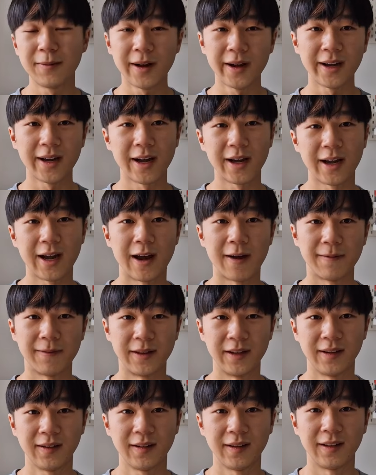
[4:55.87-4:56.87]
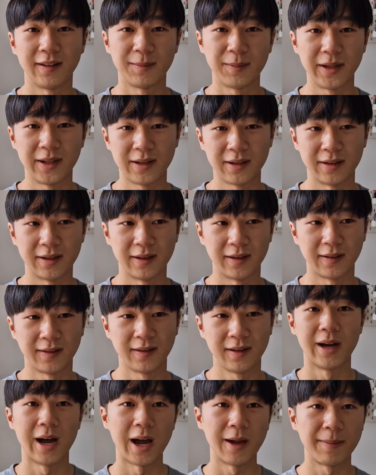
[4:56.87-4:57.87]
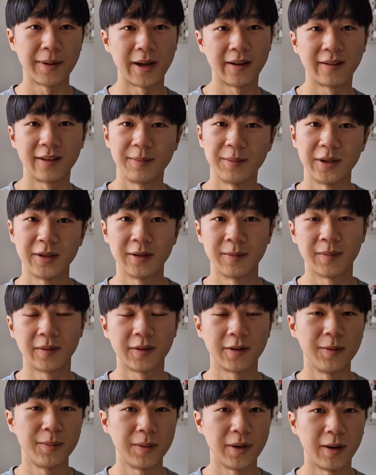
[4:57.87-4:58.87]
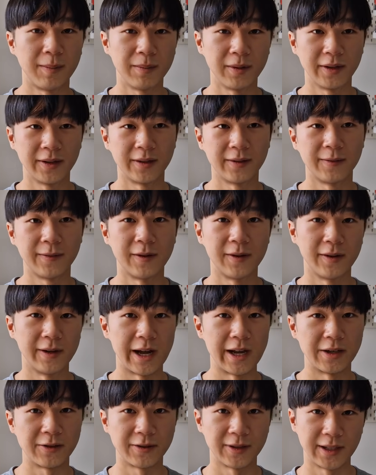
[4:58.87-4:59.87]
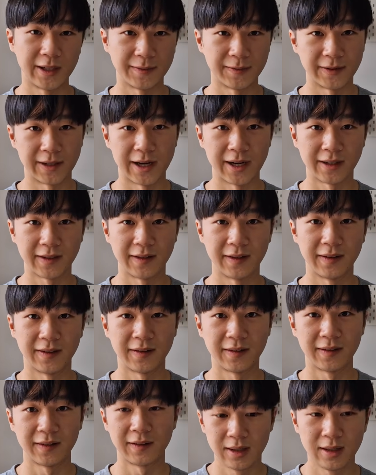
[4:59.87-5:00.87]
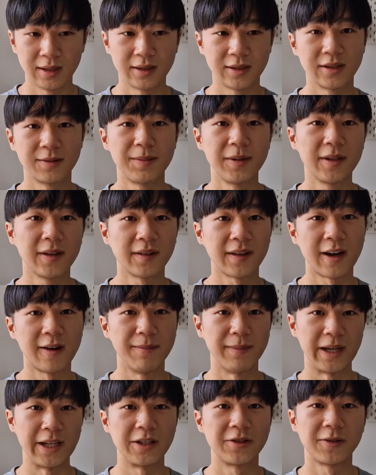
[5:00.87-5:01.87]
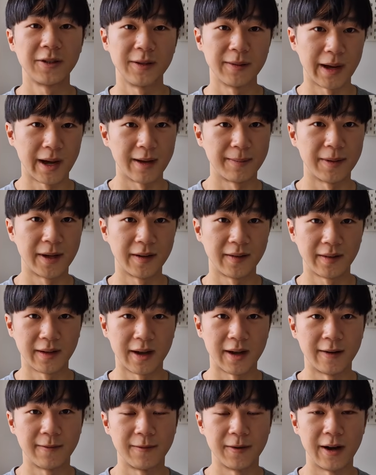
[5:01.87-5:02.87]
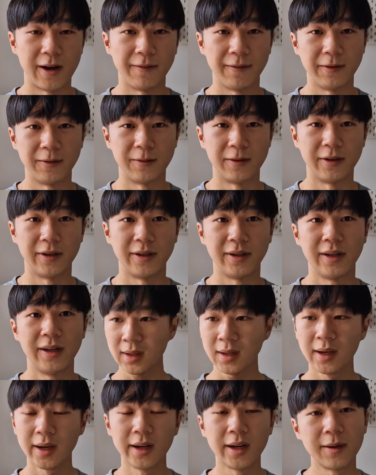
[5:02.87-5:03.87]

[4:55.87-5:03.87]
why I have this is because iPads have become so popular for entry-level artists, just because how mainstream iPads are for everyone, and